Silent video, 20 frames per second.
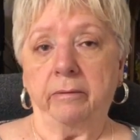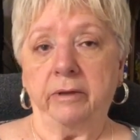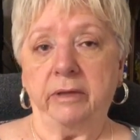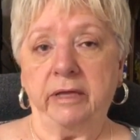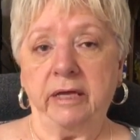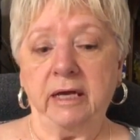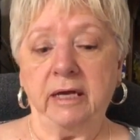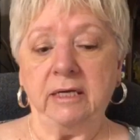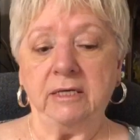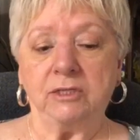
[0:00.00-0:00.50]

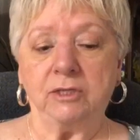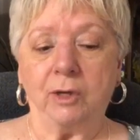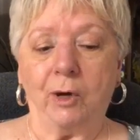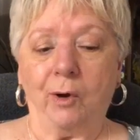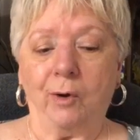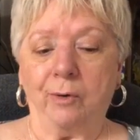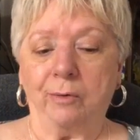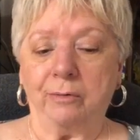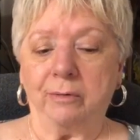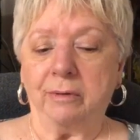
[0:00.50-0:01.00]
These
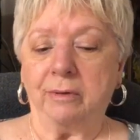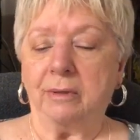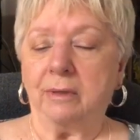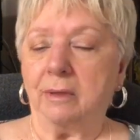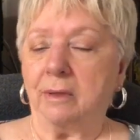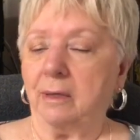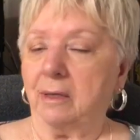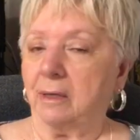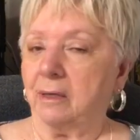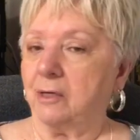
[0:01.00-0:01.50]
are
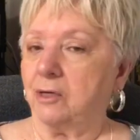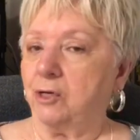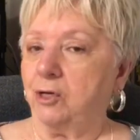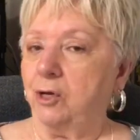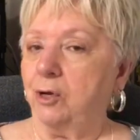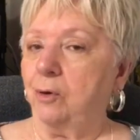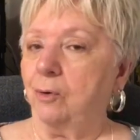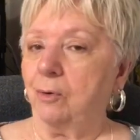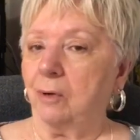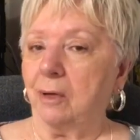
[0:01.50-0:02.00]

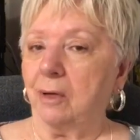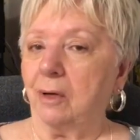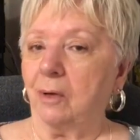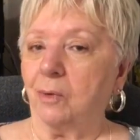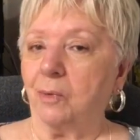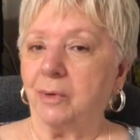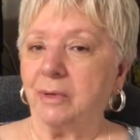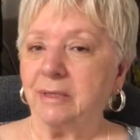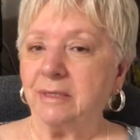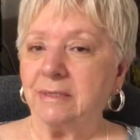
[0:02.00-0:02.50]
cute little
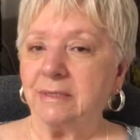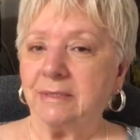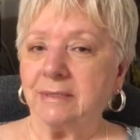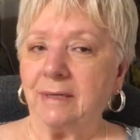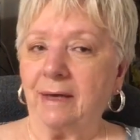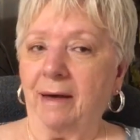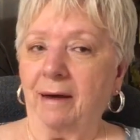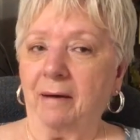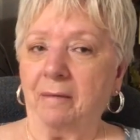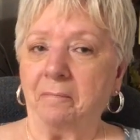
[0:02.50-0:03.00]
ones
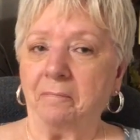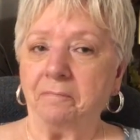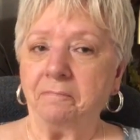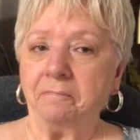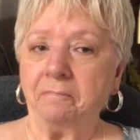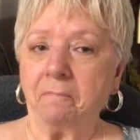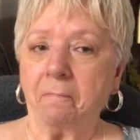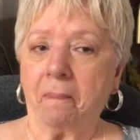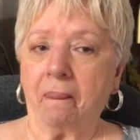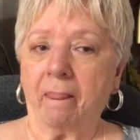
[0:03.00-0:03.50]

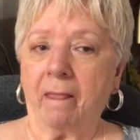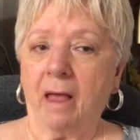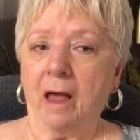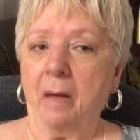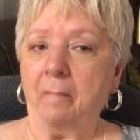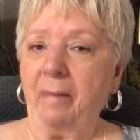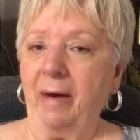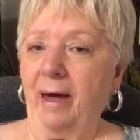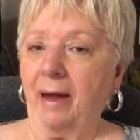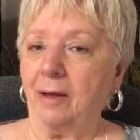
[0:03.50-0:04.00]

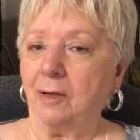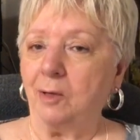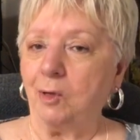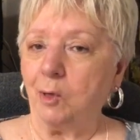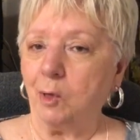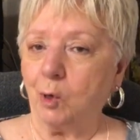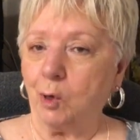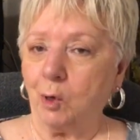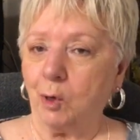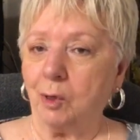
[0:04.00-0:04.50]
about
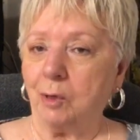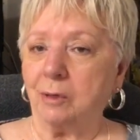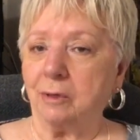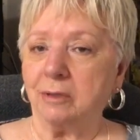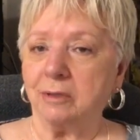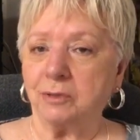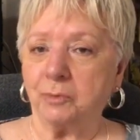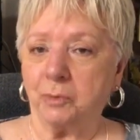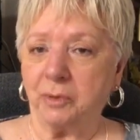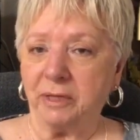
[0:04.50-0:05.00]
little
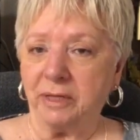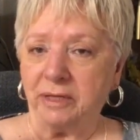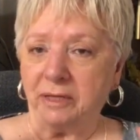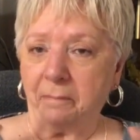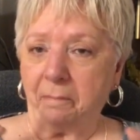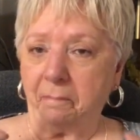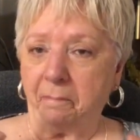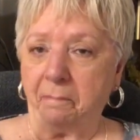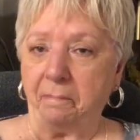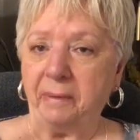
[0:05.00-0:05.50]
girls with the
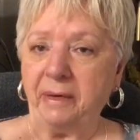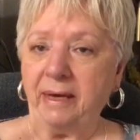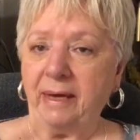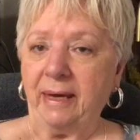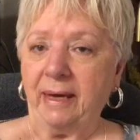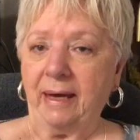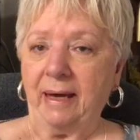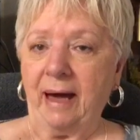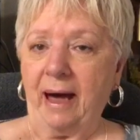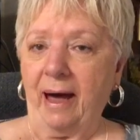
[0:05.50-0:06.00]

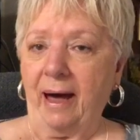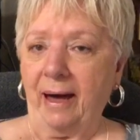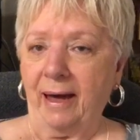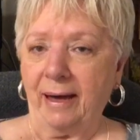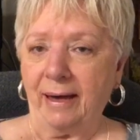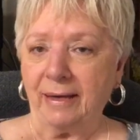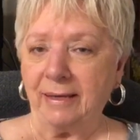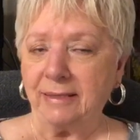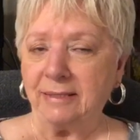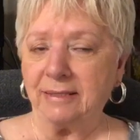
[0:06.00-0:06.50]
big
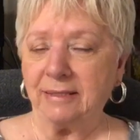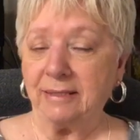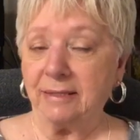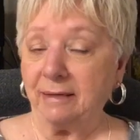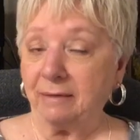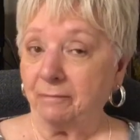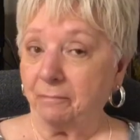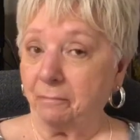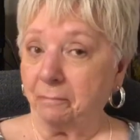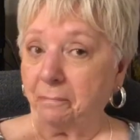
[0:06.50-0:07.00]
eyes and
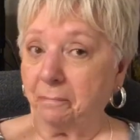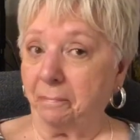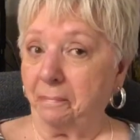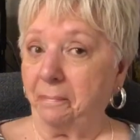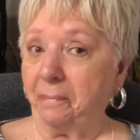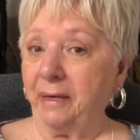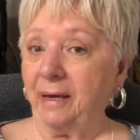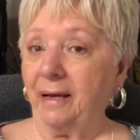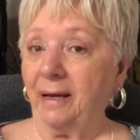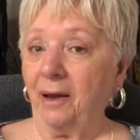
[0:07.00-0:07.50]
the
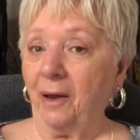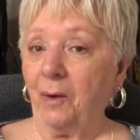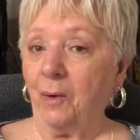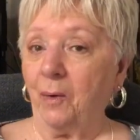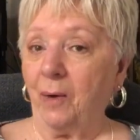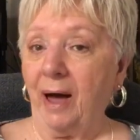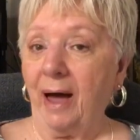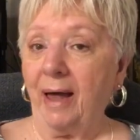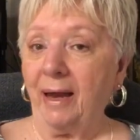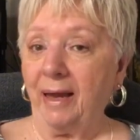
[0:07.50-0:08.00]
big
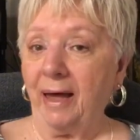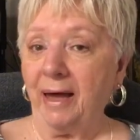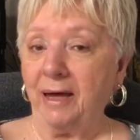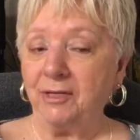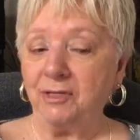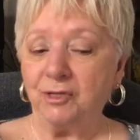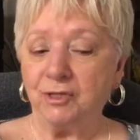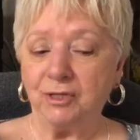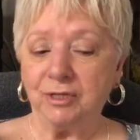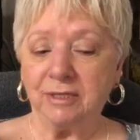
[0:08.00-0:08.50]
long
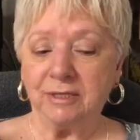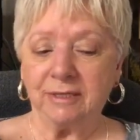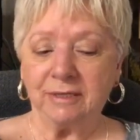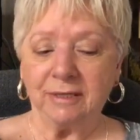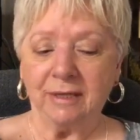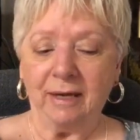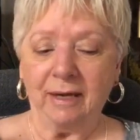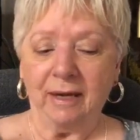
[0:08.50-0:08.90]
eyelashes,